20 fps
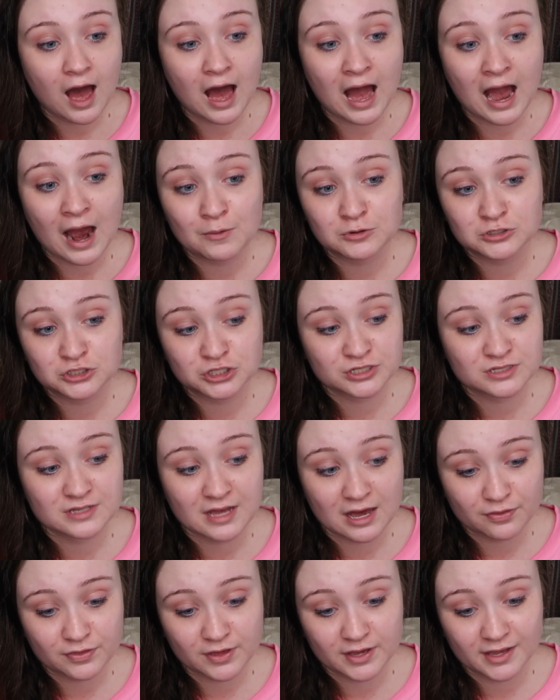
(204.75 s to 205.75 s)
I was just
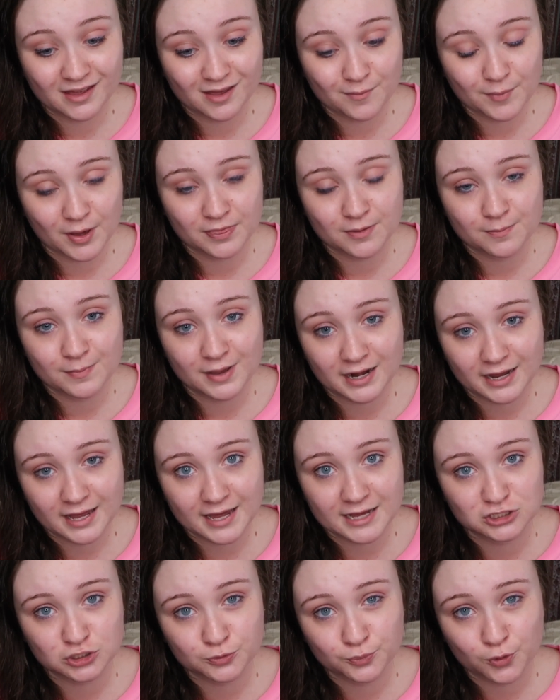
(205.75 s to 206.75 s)
now thinking about the
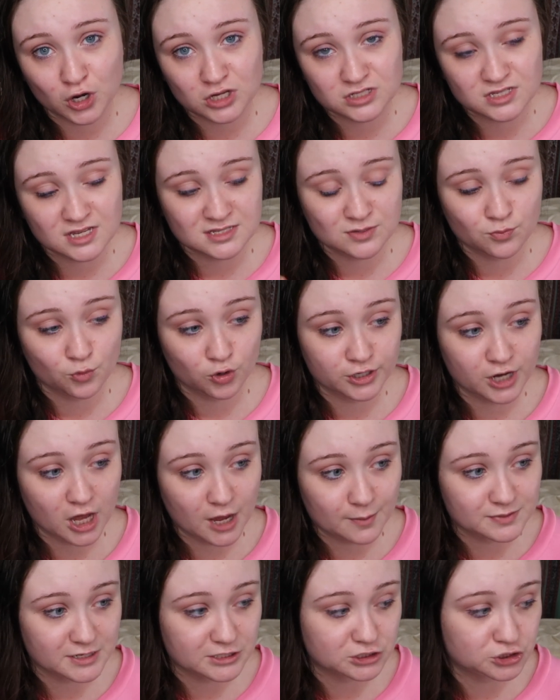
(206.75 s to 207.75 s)
medication process and wanted
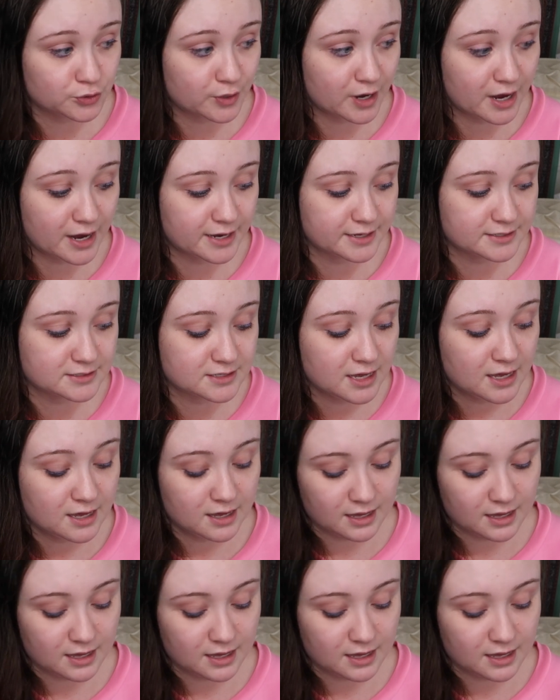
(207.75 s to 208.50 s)
to update you guys